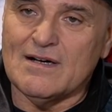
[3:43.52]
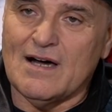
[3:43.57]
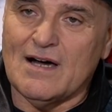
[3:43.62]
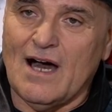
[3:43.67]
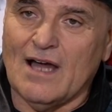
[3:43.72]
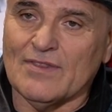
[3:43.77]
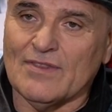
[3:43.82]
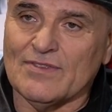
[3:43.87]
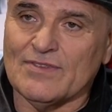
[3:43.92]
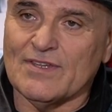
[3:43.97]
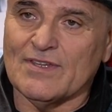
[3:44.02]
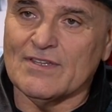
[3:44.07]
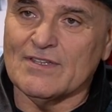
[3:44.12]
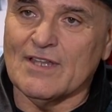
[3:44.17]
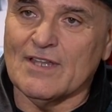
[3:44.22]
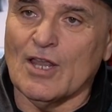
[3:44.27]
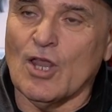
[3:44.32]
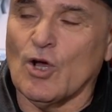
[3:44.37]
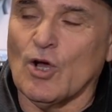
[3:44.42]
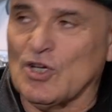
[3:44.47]
and
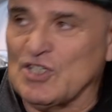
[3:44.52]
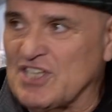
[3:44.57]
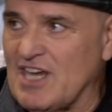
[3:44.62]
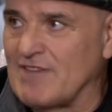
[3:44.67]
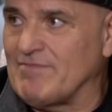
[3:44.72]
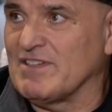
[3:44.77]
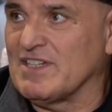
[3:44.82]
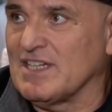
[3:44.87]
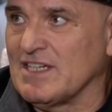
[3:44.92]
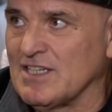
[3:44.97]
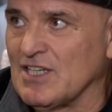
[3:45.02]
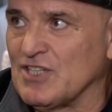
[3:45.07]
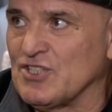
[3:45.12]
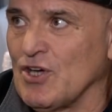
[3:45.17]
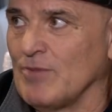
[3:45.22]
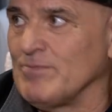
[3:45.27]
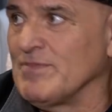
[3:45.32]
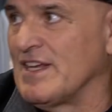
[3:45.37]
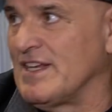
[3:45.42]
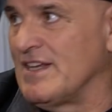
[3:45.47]
the longevity in the
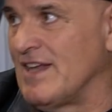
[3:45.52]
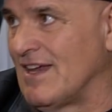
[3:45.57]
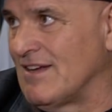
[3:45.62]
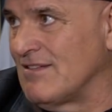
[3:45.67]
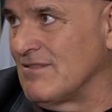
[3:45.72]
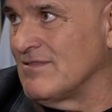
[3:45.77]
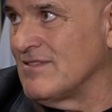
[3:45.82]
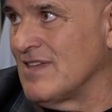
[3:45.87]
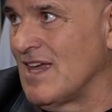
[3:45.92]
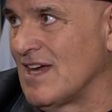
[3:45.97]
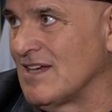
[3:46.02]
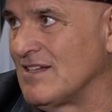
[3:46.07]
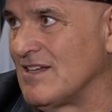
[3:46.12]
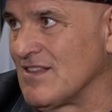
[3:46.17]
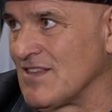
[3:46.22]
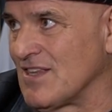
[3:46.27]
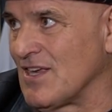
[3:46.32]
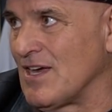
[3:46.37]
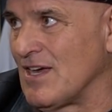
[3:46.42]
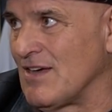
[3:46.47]
job that they, they
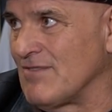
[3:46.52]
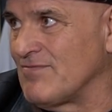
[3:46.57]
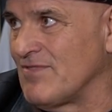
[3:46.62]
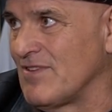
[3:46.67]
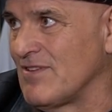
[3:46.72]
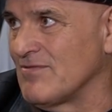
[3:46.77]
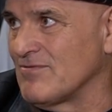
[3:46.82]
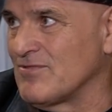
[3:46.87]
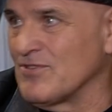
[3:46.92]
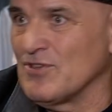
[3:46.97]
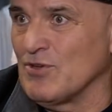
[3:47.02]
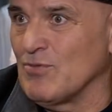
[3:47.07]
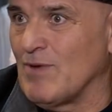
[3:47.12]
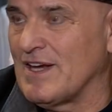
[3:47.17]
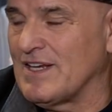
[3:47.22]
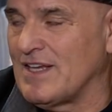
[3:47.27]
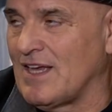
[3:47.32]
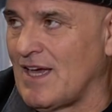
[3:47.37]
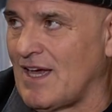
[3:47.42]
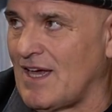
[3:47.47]
deserve through the
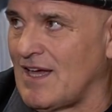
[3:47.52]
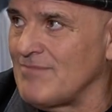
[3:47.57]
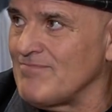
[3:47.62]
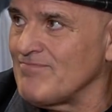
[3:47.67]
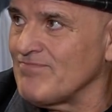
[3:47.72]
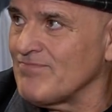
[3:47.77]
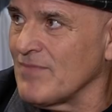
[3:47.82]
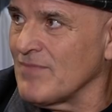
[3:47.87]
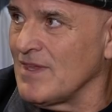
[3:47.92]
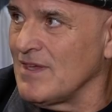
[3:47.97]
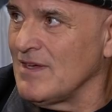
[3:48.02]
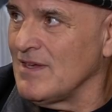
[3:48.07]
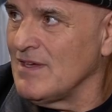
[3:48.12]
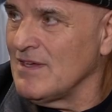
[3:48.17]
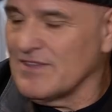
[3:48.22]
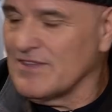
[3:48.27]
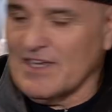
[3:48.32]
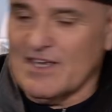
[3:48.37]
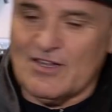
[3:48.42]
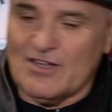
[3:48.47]
way they are.
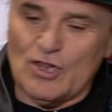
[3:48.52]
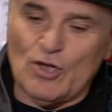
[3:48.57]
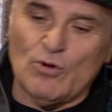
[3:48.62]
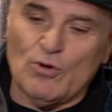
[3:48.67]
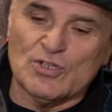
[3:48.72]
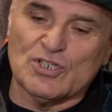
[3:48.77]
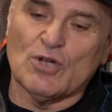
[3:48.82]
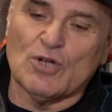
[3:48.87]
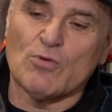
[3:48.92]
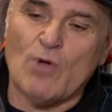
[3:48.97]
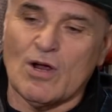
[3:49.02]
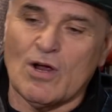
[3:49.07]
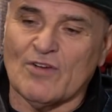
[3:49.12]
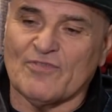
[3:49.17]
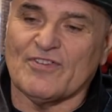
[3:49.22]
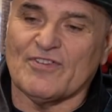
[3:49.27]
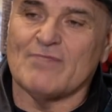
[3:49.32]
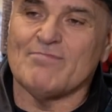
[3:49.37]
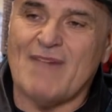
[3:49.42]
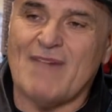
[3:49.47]
Things will always go wrong
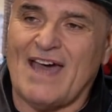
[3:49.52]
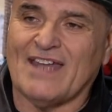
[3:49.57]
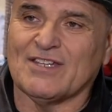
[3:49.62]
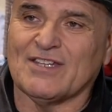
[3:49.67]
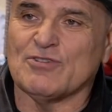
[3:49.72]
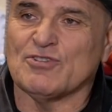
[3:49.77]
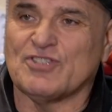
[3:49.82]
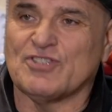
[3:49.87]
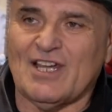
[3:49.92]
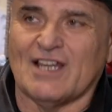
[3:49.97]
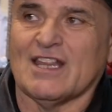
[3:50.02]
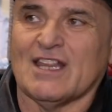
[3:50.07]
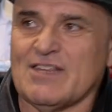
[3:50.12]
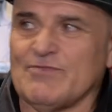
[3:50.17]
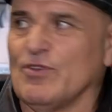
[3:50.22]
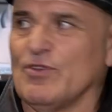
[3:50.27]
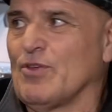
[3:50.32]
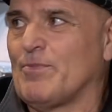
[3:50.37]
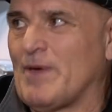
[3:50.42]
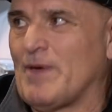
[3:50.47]
for a man who's jealous
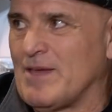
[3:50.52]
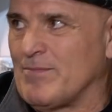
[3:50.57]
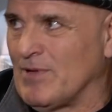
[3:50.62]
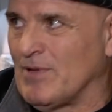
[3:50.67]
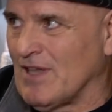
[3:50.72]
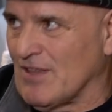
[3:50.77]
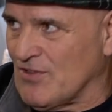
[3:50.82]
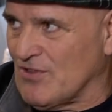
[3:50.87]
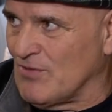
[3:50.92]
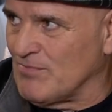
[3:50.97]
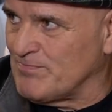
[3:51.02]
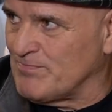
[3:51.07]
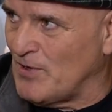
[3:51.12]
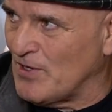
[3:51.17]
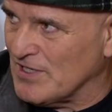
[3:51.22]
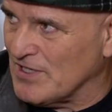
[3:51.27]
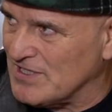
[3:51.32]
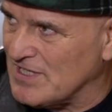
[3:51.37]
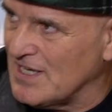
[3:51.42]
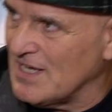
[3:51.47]
of other people. At some
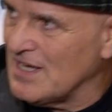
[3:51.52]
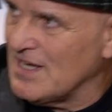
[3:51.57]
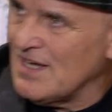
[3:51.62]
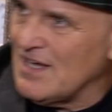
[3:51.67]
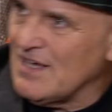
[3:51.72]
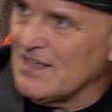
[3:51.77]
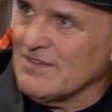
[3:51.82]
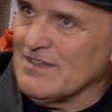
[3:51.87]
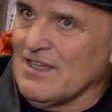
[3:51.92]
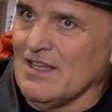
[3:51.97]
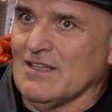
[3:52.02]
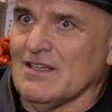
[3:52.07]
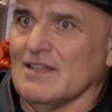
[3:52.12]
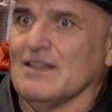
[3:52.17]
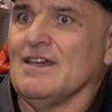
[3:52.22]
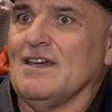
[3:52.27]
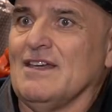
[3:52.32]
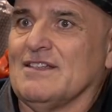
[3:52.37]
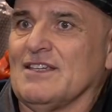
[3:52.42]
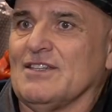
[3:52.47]
point, they'll
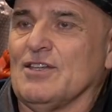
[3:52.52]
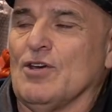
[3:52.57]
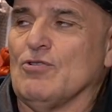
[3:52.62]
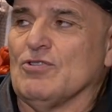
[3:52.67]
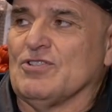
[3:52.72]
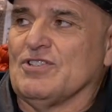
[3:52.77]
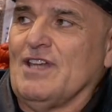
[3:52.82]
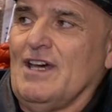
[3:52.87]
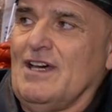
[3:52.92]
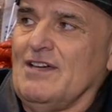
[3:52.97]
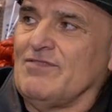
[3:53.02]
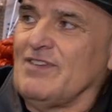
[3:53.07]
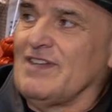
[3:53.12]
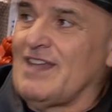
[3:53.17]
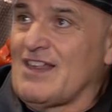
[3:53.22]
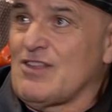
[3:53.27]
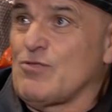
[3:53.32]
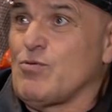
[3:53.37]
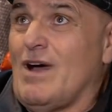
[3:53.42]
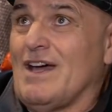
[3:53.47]
hit a nosedive. And
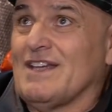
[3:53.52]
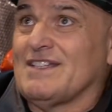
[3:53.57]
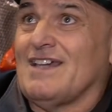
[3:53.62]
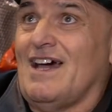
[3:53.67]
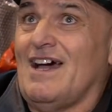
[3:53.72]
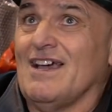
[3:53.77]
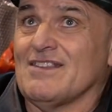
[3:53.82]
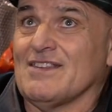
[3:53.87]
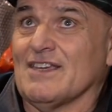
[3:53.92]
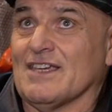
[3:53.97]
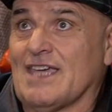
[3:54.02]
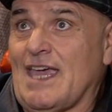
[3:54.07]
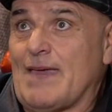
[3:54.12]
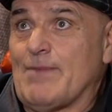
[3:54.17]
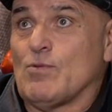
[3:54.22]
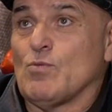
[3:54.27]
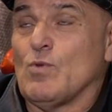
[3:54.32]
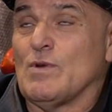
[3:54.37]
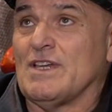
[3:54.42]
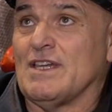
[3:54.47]
that's why Tyson
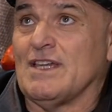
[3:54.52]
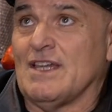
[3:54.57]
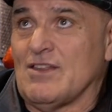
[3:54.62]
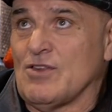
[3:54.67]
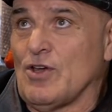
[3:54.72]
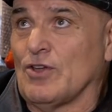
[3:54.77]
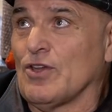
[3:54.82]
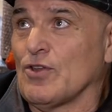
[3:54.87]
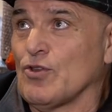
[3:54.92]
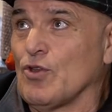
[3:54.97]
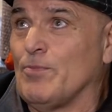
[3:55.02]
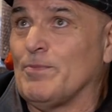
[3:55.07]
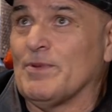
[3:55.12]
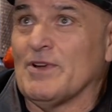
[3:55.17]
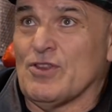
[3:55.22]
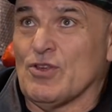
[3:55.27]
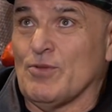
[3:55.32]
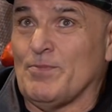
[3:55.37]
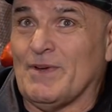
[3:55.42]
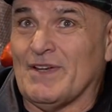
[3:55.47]
keeps winning. He's on and up
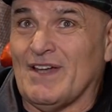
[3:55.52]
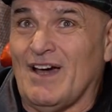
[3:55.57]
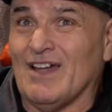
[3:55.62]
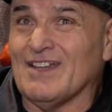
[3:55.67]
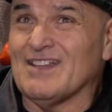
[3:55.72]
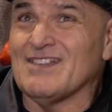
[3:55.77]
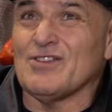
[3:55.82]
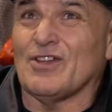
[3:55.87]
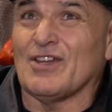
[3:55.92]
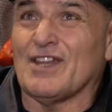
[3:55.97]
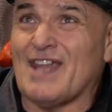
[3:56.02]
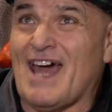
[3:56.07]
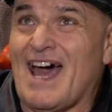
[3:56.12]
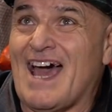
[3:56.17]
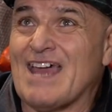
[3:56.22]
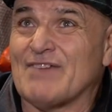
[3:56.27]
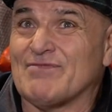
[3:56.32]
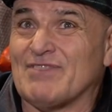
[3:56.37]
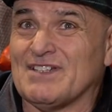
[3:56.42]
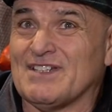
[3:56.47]
and he's up and on, uh, he's on an
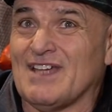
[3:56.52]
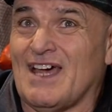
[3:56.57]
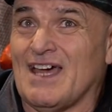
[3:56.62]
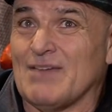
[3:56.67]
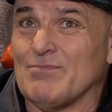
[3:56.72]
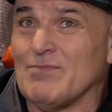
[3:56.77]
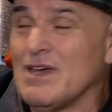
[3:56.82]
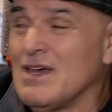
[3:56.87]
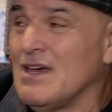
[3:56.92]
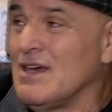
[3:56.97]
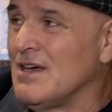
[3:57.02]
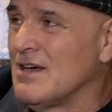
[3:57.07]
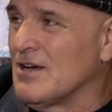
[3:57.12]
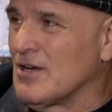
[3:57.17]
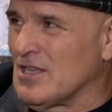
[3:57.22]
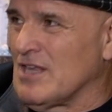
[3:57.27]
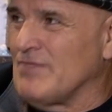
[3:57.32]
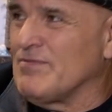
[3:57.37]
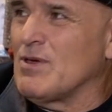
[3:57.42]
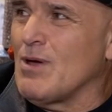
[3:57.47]
eye every time.
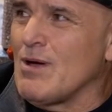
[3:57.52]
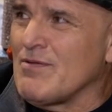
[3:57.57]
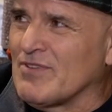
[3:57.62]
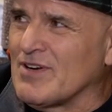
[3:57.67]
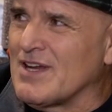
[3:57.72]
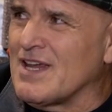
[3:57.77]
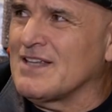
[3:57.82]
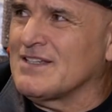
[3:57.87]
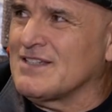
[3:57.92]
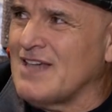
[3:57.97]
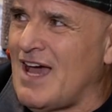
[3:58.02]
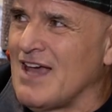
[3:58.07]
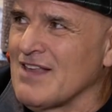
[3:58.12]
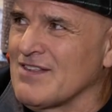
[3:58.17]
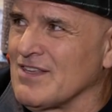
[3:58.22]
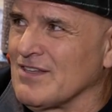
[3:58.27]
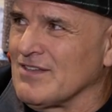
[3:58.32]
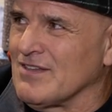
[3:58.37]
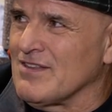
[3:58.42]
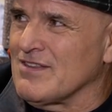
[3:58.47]
Because have you ever heard
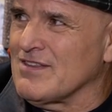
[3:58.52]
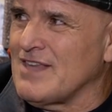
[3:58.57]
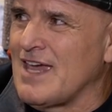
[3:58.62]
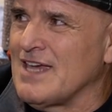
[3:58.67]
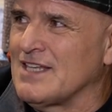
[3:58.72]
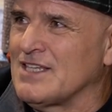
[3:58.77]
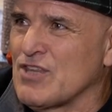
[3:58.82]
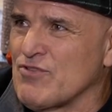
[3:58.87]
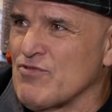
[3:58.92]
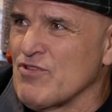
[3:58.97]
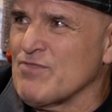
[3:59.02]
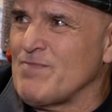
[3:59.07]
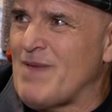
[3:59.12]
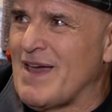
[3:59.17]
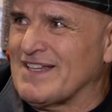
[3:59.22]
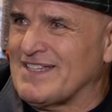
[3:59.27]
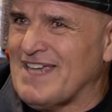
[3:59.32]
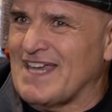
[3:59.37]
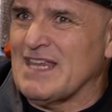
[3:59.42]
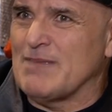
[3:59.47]
Tyson say
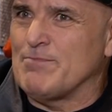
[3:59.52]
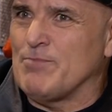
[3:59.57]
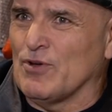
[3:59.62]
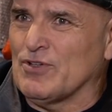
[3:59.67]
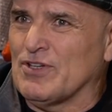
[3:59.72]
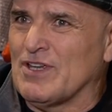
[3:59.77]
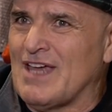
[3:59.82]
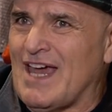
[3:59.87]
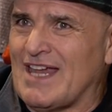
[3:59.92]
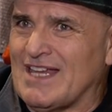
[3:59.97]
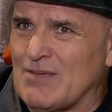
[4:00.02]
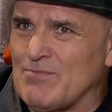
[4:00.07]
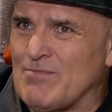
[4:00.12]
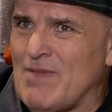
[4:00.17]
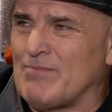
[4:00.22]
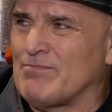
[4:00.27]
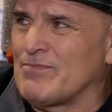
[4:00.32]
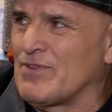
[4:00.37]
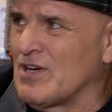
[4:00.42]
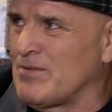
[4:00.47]
disrespect anybody, any
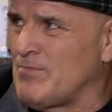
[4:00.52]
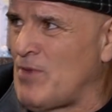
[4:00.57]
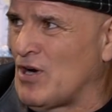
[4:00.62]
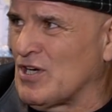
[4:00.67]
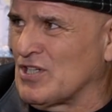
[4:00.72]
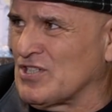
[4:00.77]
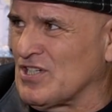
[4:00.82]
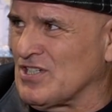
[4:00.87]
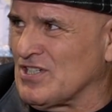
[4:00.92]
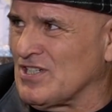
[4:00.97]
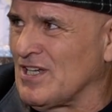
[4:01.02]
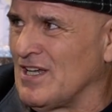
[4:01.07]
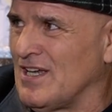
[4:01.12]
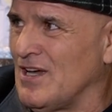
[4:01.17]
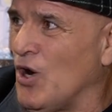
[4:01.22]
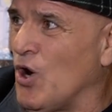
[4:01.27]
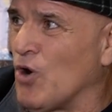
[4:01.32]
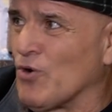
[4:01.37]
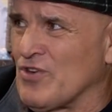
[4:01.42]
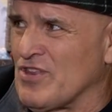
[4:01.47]
member of the boxers
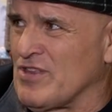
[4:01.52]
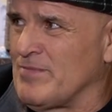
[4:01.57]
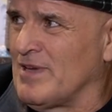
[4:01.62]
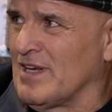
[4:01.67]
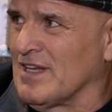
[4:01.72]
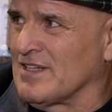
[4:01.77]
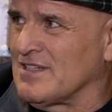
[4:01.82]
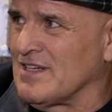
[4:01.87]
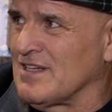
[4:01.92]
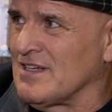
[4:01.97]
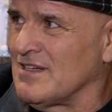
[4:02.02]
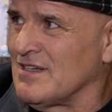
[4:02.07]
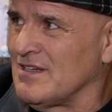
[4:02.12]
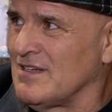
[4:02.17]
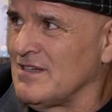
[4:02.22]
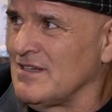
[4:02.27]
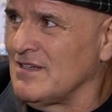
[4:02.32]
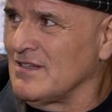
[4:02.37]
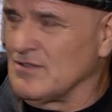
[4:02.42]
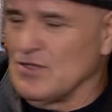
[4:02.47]
or his ability?
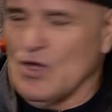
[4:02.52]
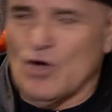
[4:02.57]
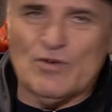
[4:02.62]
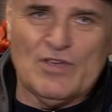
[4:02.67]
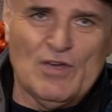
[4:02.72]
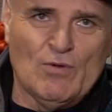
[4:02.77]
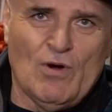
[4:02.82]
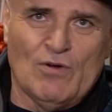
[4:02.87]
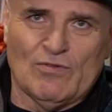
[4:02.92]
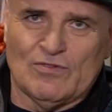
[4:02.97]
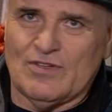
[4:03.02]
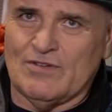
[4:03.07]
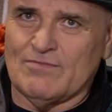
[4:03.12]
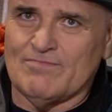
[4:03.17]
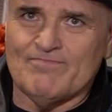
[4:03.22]
No, you won't do.